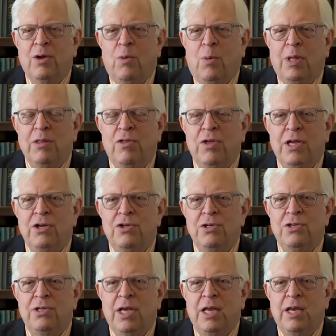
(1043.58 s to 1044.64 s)
One thing she
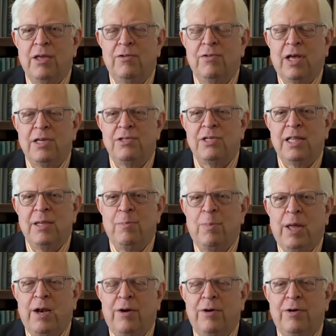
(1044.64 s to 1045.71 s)
said is, I sleep
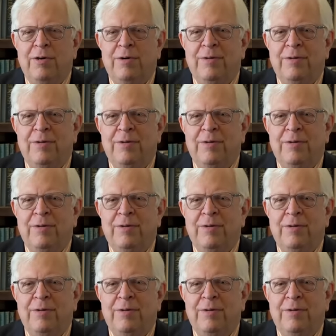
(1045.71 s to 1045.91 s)
better.